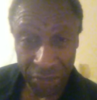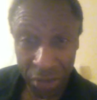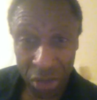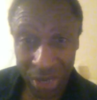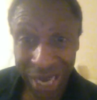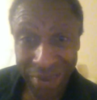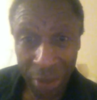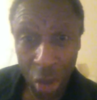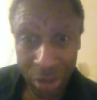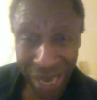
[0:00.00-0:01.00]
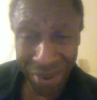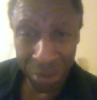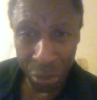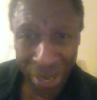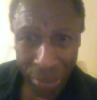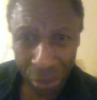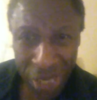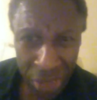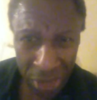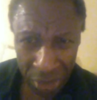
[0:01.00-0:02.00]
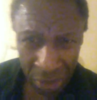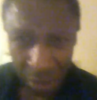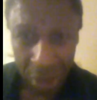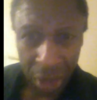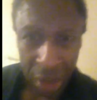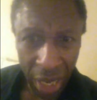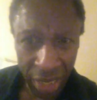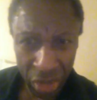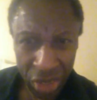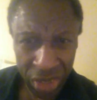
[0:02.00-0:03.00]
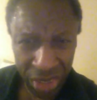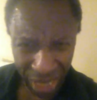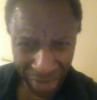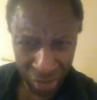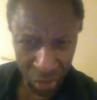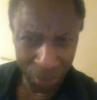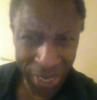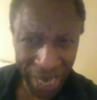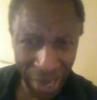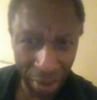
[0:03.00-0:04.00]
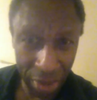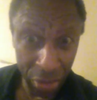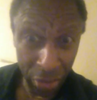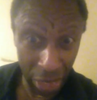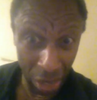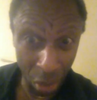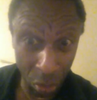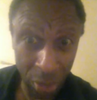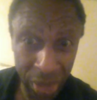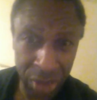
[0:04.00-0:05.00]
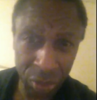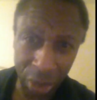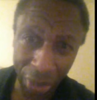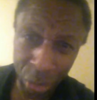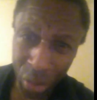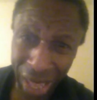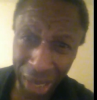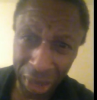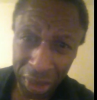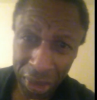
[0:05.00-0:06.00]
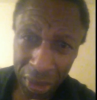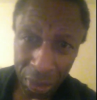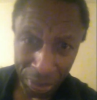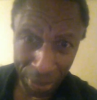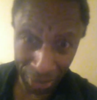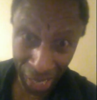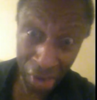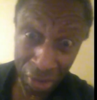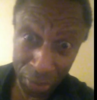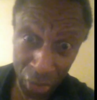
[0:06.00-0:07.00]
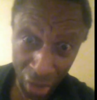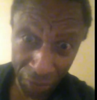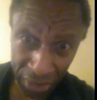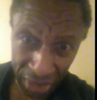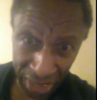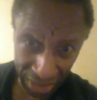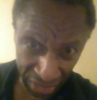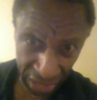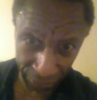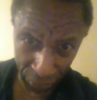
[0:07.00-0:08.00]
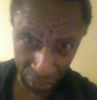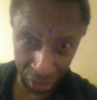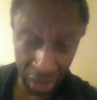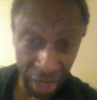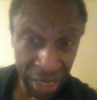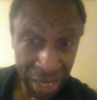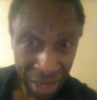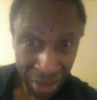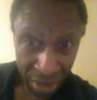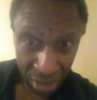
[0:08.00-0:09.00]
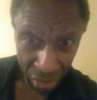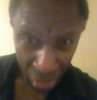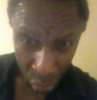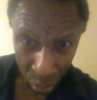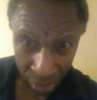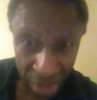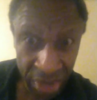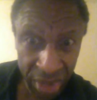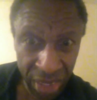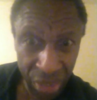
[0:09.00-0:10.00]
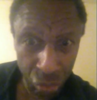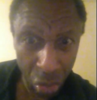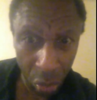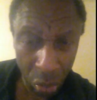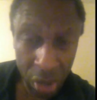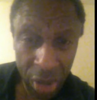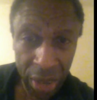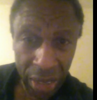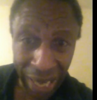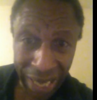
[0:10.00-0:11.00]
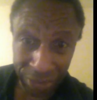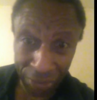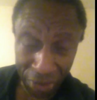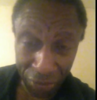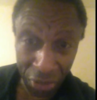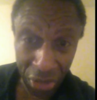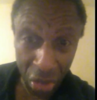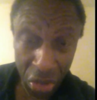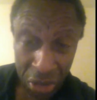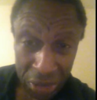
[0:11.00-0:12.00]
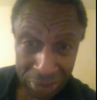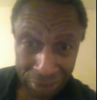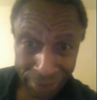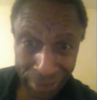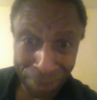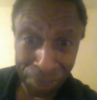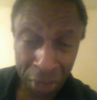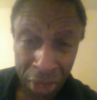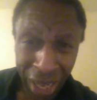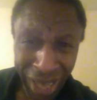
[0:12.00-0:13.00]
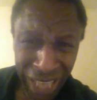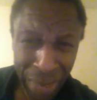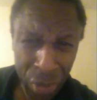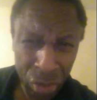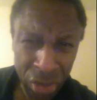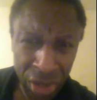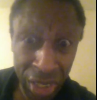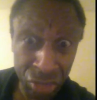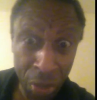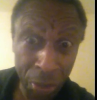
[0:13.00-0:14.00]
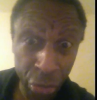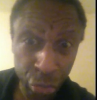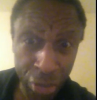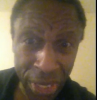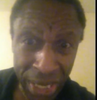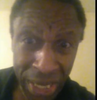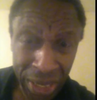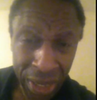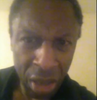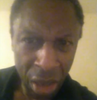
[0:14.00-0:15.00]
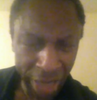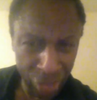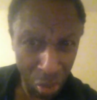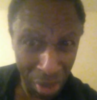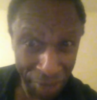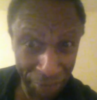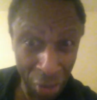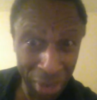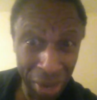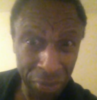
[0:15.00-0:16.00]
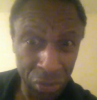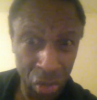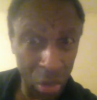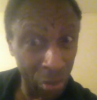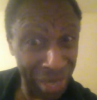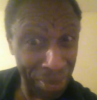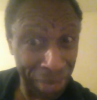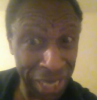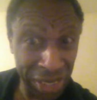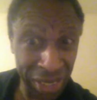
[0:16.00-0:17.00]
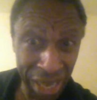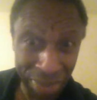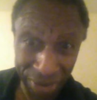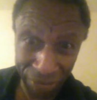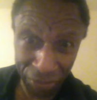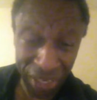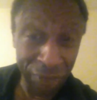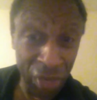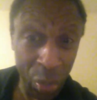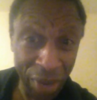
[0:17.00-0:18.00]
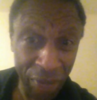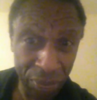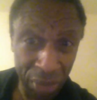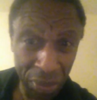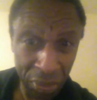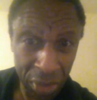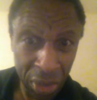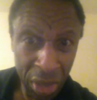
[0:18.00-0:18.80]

the first day of the lockdown in Great Britain. I can honestly say I've just been out, and on the whole, it's going well. People are observing the six-foot uh, social distancing rule. It's very, very good. Um, I came across a group of three. I got my phone out, stood there blatantly about fifteen foot away from them,